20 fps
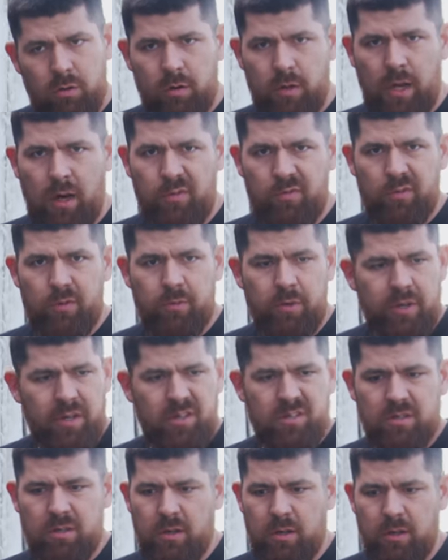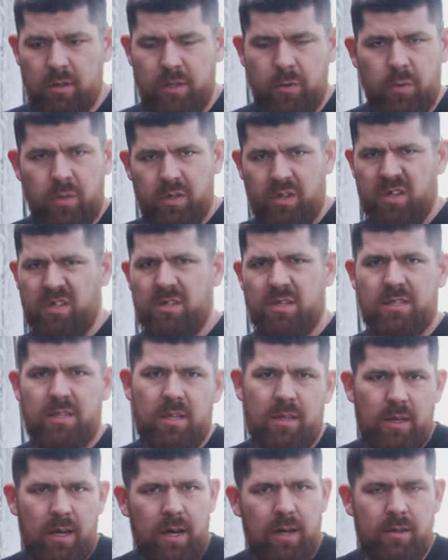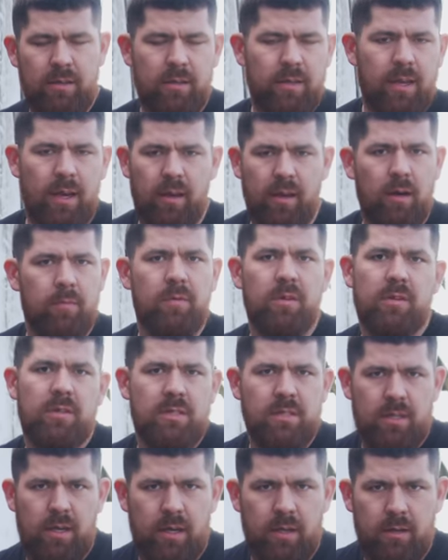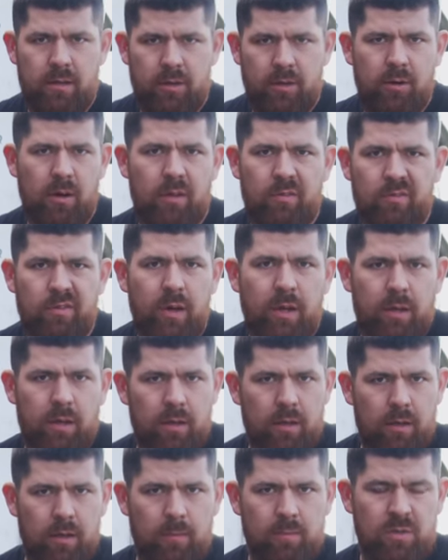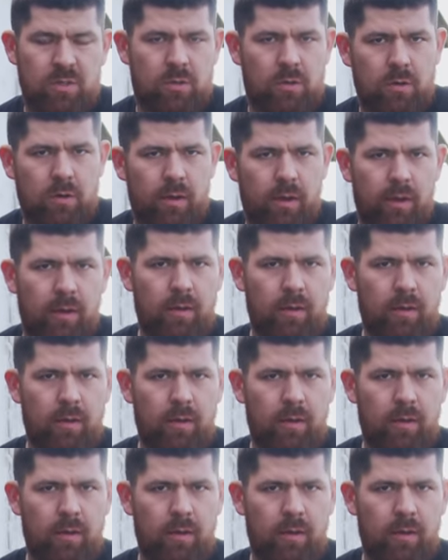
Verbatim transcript: Now for reinstall, you won't get to see that. You can't come to this site. You're not invited. I'm sorry.